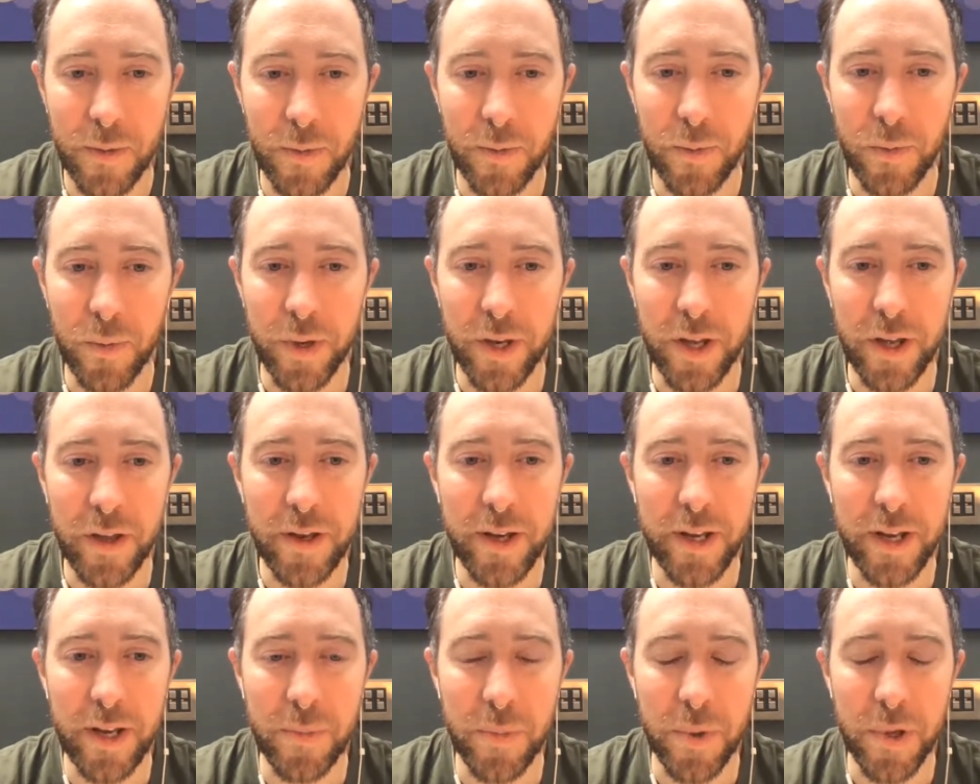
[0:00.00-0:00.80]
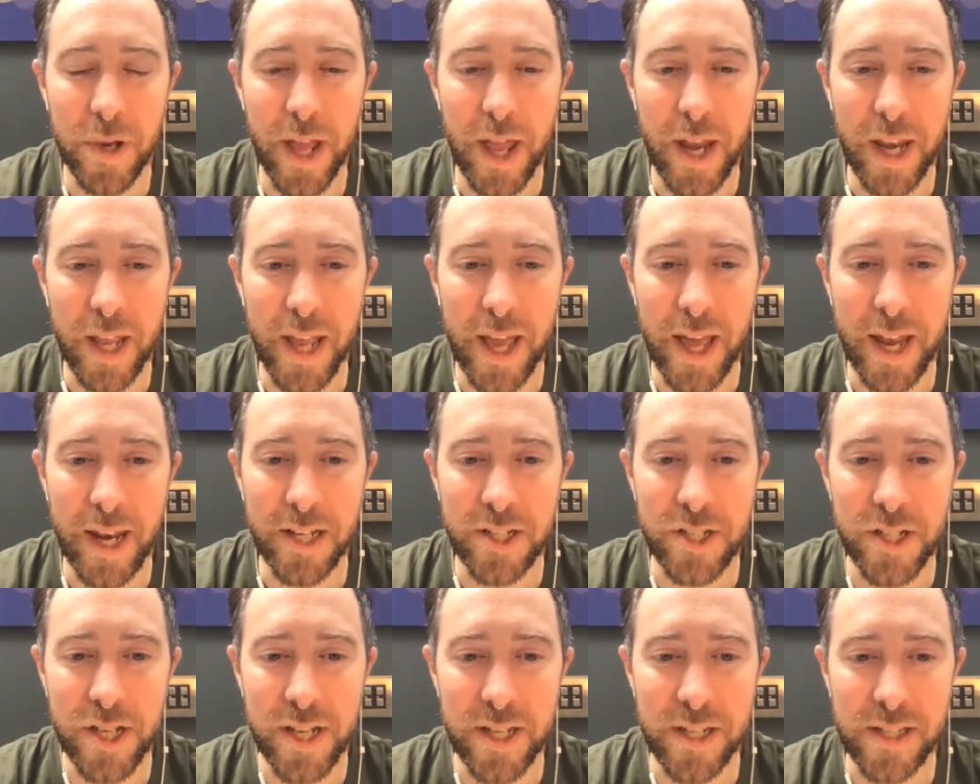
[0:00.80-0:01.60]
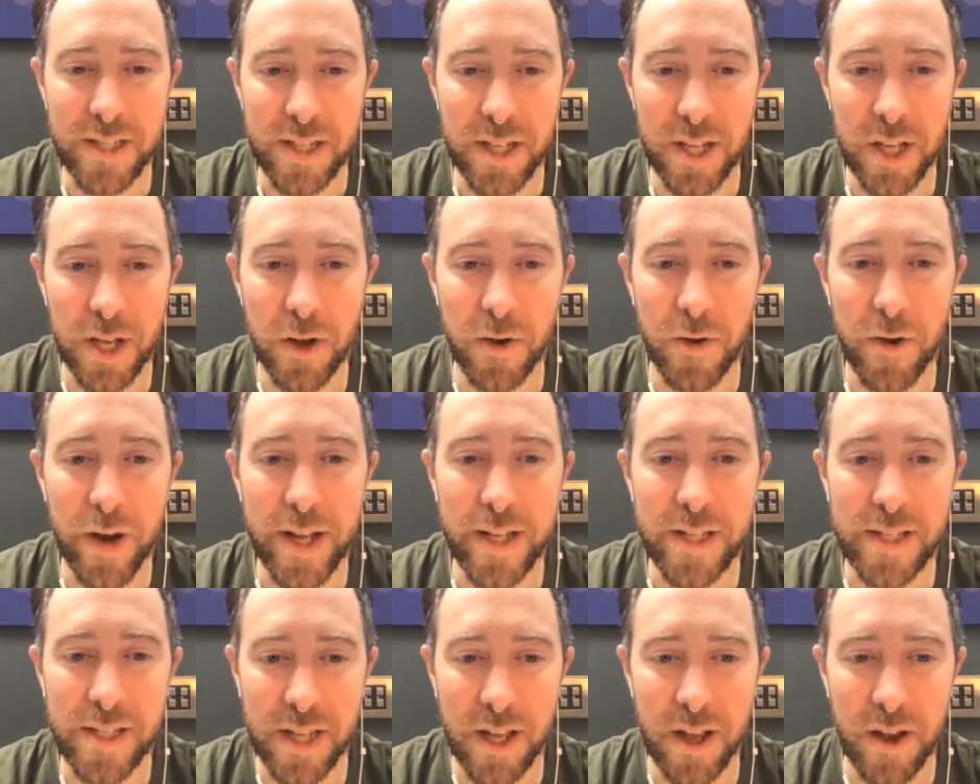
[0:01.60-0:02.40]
We don't need to put any energy into curating